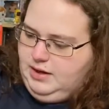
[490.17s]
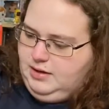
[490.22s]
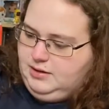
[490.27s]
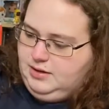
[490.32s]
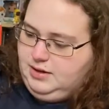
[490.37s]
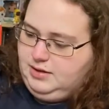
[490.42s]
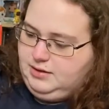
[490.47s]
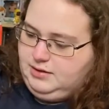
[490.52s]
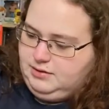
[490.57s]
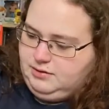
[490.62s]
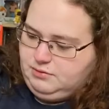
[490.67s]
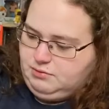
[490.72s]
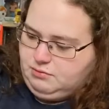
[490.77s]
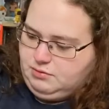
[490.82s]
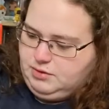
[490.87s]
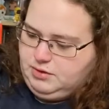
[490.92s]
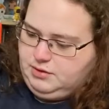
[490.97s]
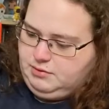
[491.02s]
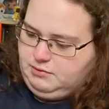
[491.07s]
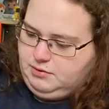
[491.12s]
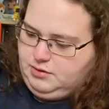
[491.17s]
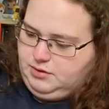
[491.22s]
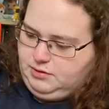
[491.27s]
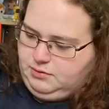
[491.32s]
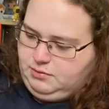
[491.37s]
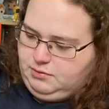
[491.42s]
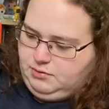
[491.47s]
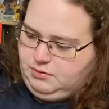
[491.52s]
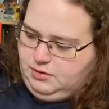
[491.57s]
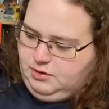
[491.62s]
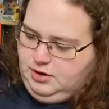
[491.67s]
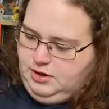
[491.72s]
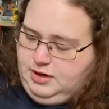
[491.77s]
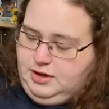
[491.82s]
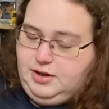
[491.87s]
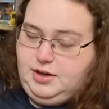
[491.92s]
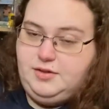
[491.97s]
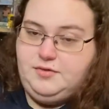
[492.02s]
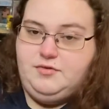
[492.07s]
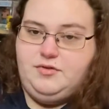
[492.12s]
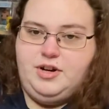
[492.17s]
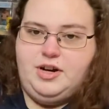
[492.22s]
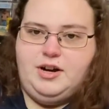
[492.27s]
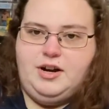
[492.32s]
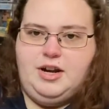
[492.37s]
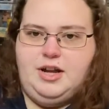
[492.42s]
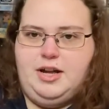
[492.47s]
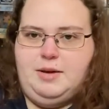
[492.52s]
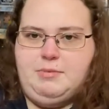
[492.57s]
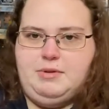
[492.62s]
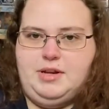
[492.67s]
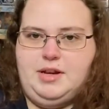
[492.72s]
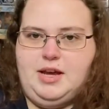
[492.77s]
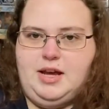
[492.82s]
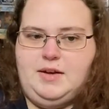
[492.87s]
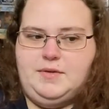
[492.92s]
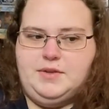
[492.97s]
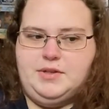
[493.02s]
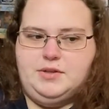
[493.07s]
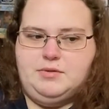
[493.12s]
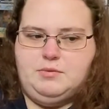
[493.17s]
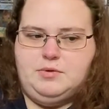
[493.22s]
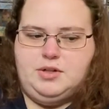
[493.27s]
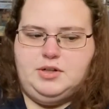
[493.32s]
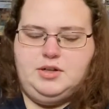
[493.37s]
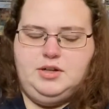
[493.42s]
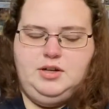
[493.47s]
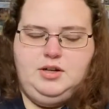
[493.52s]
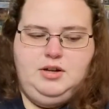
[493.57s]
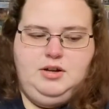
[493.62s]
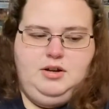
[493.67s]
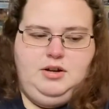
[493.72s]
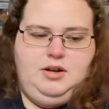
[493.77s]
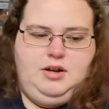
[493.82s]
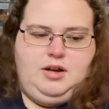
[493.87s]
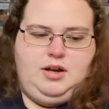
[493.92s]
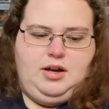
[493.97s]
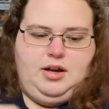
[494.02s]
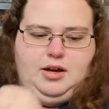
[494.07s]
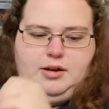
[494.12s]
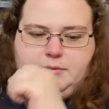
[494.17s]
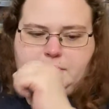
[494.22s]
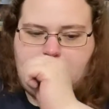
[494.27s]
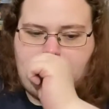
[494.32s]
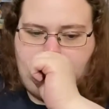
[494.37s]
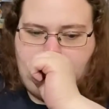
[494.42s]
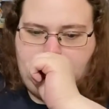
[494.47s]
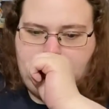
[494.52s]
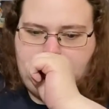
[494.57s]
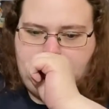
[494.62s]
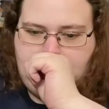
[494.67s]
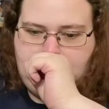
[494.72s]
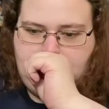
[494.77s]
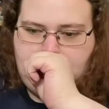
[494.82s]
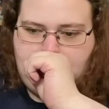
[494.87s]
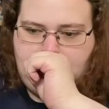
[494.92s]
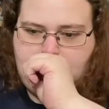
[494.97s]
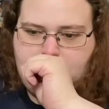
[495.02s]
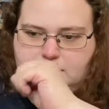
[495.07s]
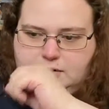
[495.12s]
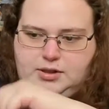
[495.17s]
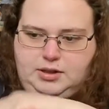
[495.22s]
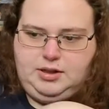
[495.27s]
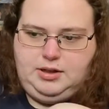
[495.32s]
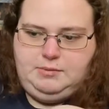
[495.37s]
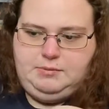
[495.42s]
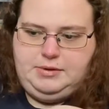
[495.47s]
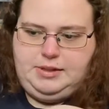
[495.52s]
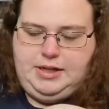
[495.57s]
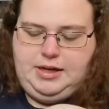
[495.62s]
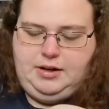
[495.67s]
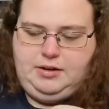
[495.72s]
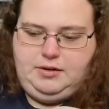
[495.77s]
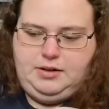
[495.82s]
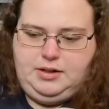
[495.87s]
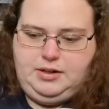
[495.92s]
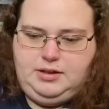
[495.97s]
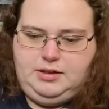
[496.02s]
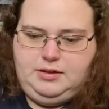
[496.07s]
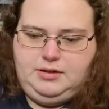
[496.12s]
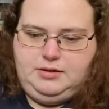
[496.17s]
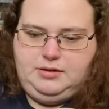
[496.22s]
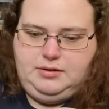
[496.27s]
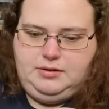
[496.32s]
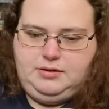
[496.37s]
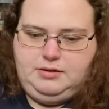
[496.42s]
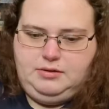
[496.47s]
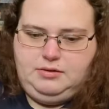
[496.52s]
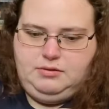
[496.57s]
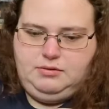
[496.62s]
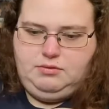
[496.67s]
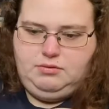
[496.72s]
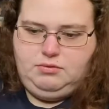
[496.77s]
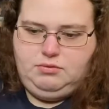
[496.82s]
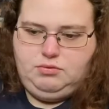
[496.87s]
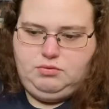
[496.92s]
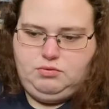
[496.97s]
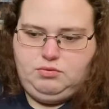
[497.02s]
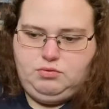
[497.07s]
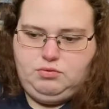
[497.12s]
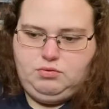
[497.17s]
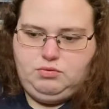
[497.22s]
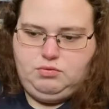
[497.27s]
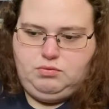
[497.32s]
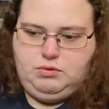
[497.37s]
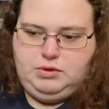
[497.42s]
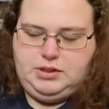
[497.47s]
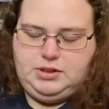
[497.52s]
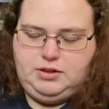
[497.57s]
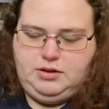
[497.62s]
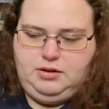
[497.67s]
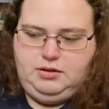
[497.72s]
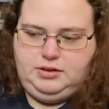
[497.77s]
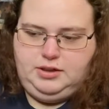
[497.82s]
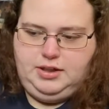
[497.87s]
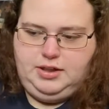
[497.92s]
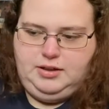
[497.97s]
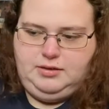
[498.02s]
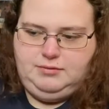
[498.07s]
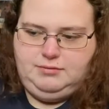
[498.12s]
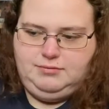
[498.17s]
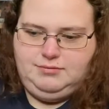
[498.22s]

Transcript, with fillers: this is really, really cool. I'm very happy to have this one. Um, I want to say the next one that comes out is what's it called again?